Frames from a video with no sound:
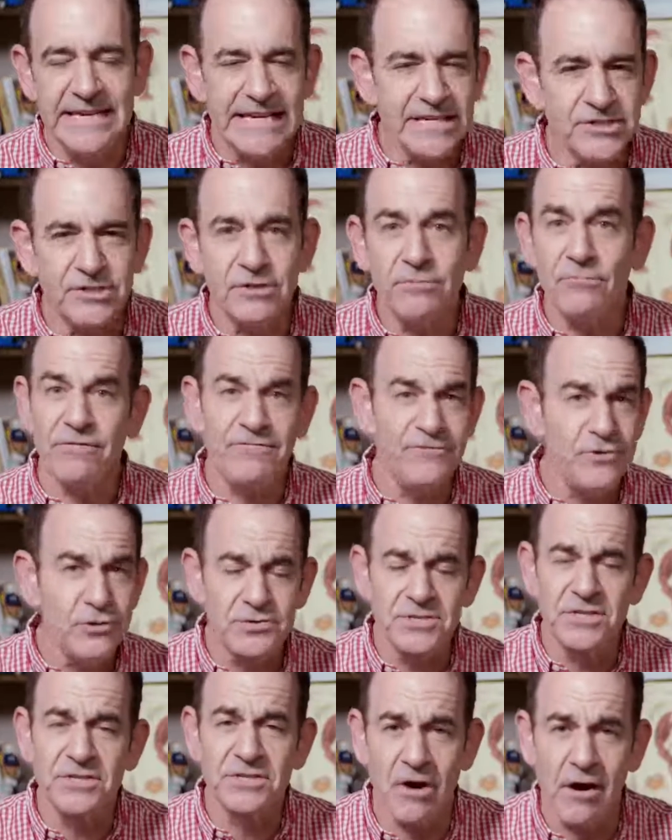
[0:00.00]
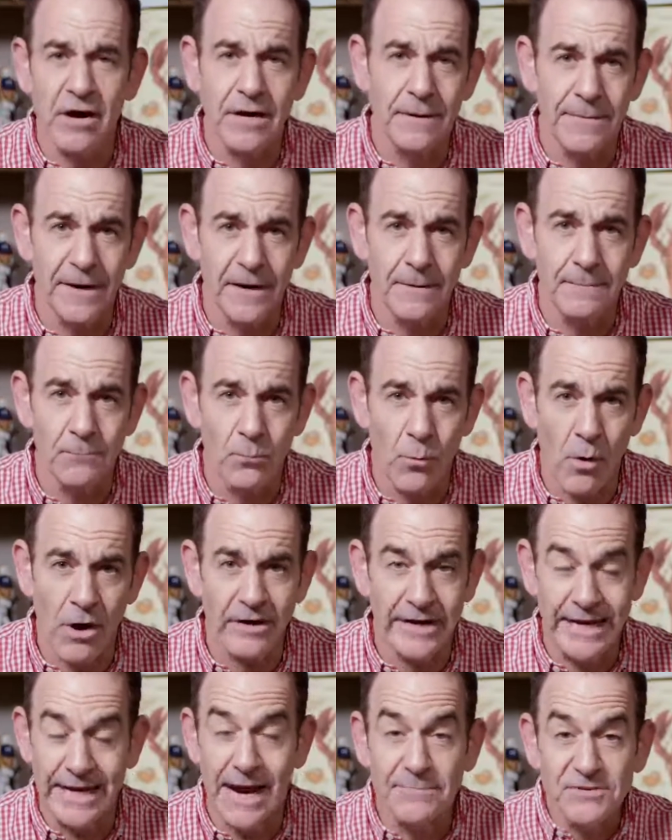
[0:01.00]
Nixon refused to talk about
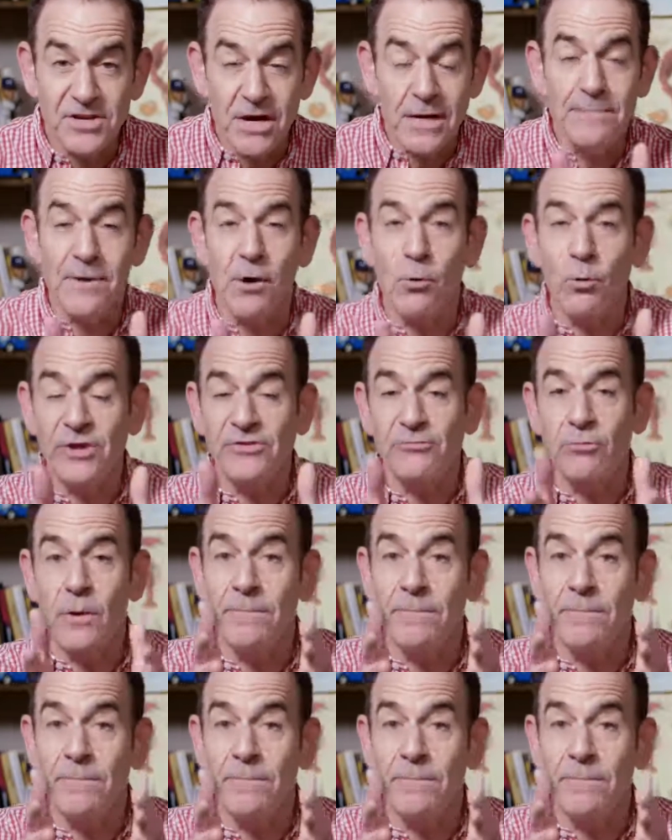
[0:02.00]
Watergate. I'm talking about with